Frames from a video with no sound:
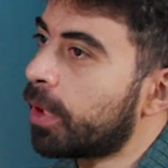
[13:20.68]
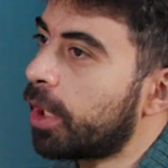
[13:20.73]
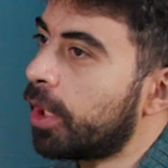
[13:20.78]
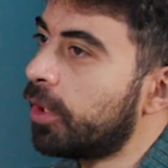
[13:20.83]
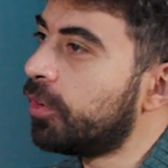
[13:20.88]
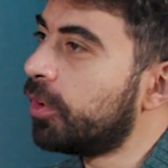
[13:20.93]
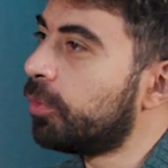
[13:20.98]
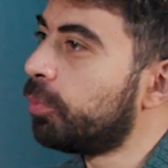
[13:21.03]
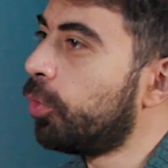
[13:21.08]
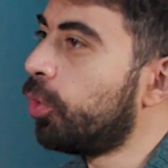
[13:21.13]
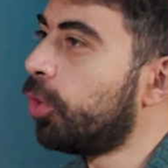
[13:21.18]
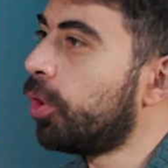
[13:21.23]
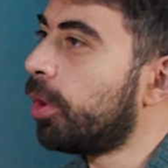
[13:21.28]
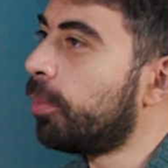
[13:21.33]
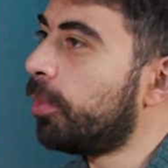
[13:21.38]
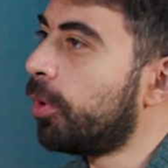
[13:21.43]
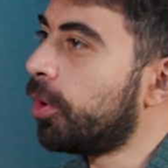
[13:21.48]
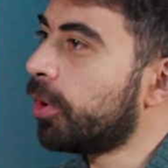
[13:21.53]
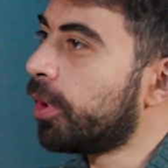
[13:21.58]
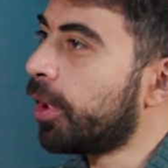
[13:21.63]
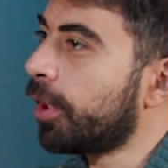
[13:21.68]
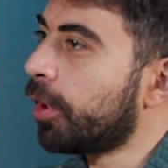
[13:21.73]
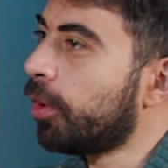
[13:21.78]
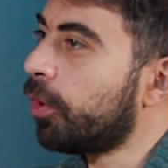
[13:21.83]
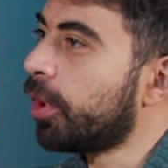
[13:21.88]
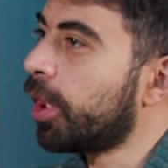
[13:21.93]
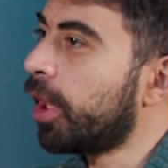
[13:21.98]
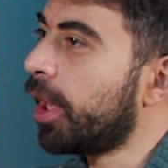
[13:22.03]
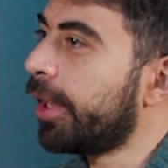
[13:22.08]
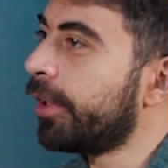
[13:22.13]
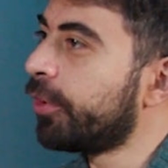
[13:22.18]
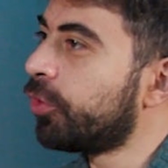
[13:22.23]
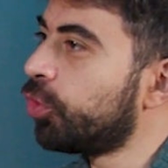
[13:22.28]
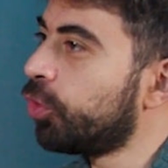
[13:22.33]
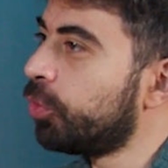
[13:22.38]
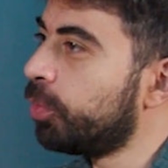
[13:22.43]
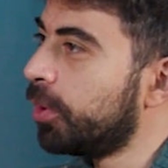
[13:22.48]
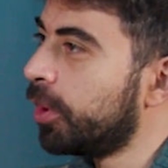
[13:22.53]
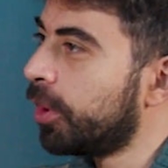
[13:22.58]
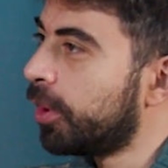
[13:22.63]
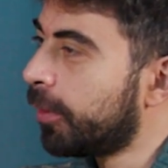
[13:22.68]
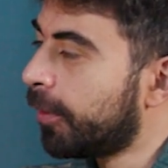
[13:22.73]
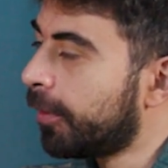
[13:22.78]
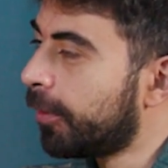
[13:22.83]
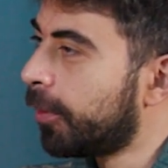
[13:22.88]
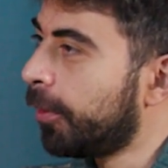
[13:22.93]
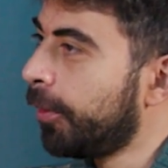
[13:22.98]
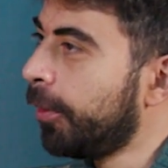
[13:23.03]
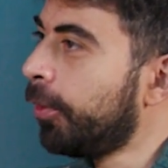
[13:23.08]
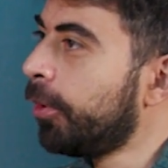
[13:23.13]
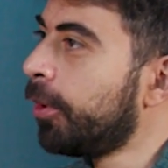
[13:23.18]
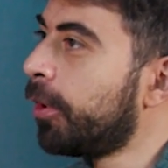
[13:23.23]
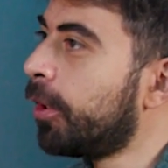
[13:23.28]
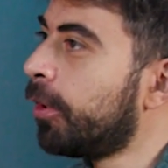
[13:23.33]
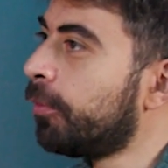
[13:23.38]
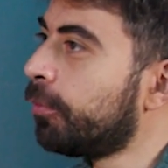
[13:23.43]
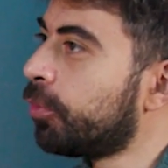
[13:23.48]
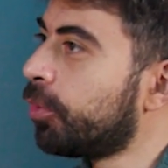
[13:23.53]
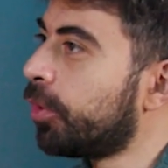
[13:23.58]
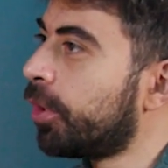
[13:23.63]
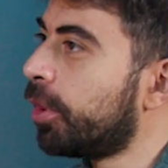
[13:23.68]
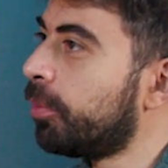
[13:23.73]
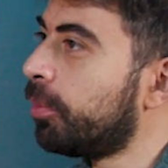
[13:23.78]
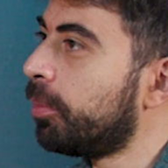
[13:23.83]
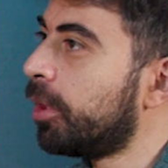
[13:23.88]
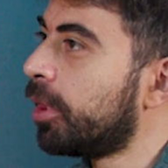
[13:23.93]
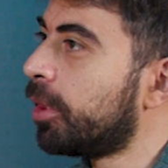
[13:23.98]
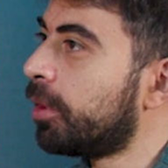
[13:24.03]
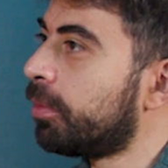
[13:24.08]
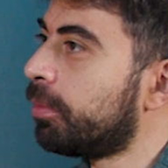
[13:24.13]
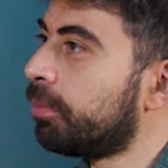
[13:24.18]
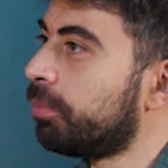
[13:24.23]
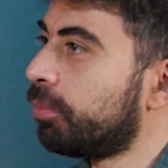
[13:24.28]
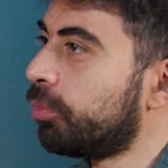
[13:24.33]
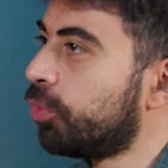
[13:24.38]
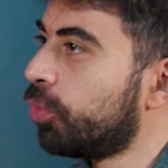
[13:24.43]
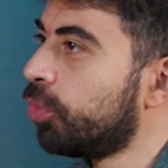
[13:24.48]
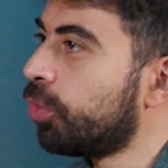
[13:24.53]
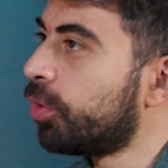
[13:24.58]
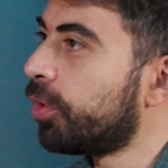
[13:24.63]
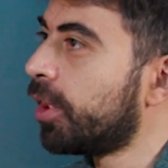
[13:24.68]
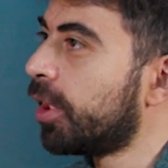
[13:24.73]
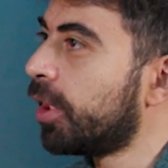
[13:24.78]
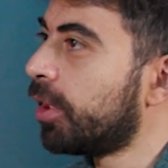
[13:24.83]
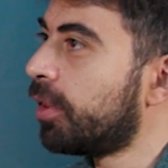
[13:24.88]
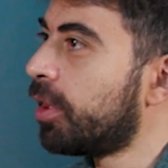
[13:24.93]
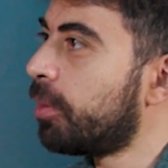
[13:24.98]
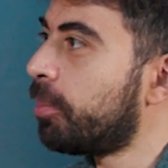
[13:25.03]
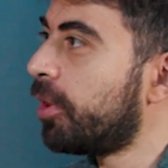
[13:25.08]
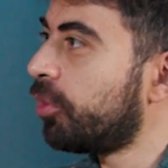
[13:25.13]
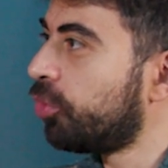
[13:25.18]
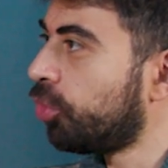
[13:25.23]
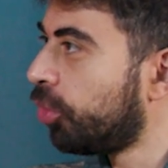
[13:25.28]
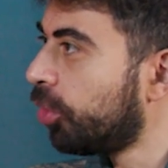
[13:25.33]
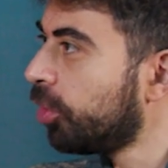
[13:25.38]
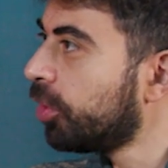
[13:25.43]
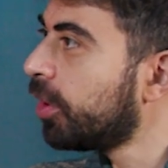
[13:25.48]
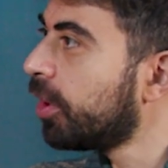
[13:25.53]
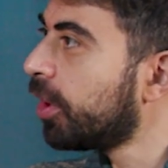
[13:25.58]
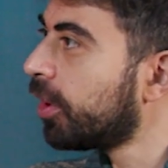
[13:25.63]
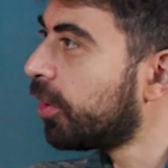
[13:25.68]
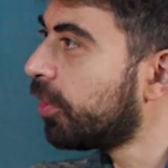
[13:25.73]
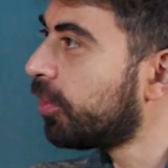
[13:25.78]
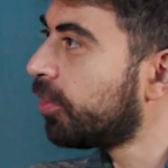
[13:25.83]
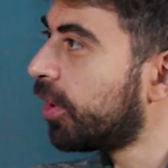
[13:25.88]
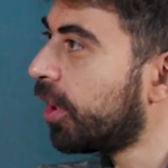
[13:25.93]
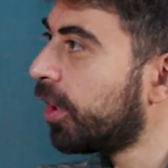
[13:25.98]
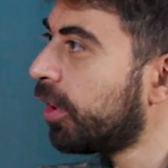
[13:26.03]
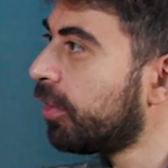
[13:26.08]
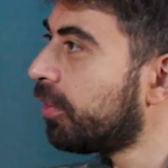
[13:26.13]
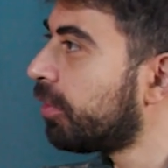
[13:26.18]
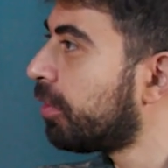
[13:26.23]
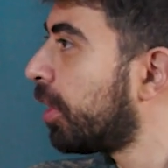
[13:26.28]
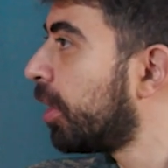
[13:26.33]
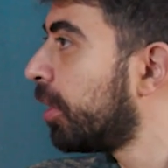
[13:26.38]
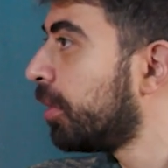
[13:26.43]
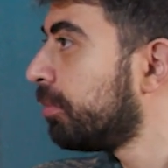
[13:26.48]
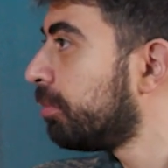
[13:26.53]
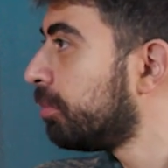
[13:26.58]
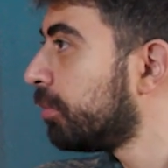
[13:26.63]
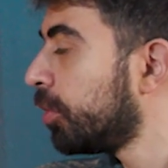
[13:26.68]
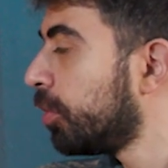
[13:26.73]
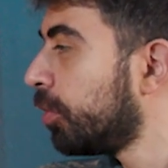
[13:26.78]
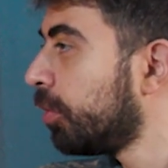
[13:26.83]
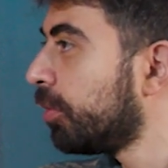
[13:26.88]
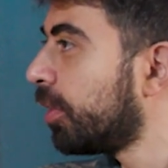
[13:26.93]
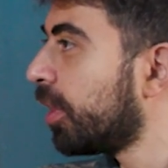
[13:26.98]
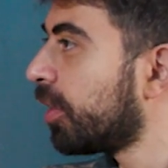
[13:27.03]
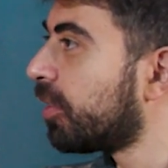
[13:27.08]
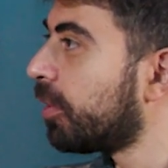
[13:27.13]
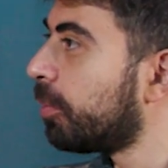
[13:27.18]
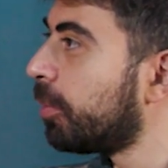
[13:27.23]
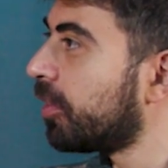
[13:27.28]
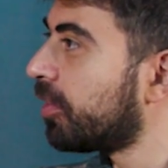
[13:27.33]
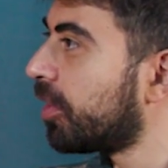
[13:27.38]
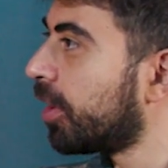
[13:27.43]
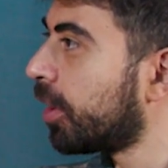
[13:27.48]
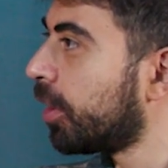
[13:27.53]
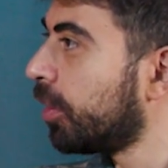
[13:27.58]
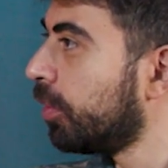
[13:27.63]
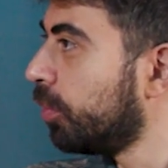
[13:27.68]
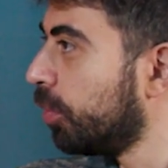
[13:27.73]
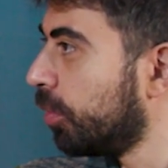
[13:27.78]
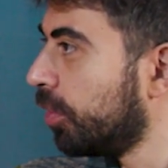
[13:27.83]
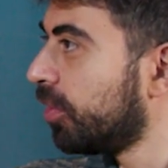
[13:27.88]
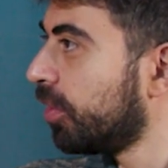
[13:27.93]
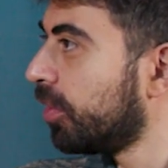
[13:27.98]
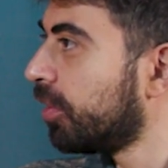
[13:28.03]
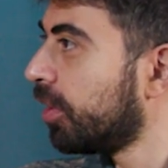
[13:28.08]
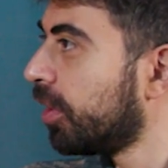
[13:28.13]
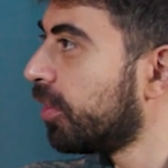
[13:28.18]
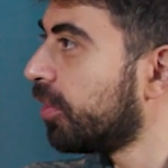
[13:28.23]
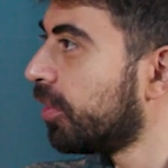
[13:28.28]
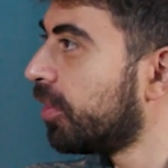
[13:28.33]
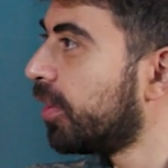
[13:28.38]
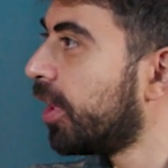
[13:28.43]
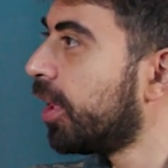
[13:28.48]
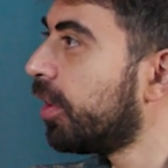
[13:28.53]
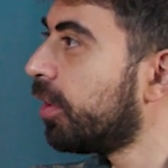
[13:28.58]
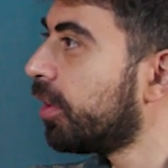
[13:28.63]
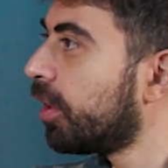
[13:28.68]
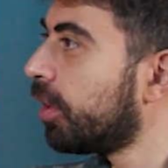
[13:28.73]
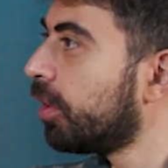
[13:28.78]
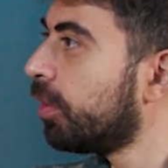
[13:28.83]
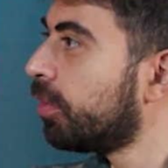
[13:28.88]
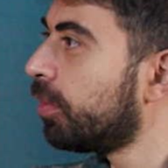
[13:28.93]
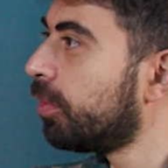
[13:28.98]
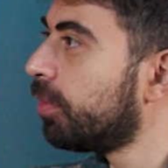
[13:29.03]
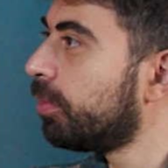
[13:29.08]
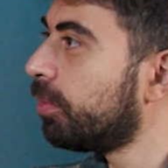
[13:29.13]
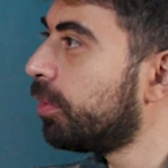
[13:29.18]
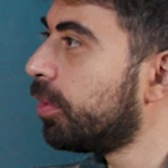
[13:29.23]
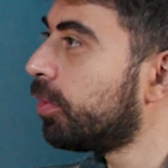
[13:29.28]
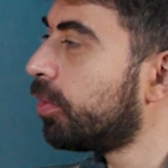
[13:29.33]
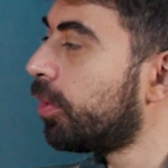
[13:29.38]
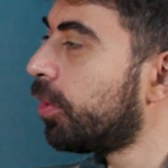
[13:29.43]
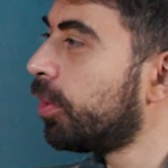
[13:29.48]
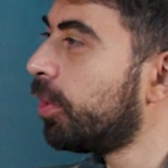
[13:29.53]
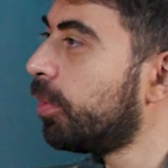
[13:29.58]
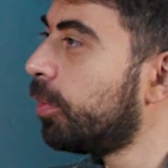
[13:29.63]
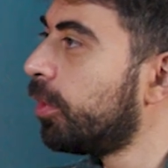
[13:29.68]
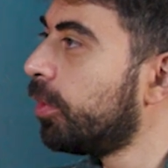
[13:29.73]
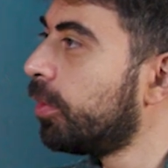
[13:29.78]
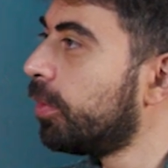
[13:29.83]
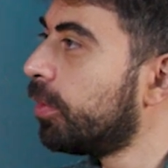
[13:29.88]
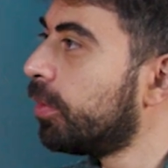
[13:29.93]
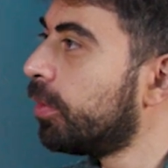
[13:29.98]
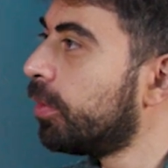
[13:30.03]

Is it more about like, okay, I should be clear enough so I make sure that the majority understands, and that's the best I can do? Is it that you're talking about?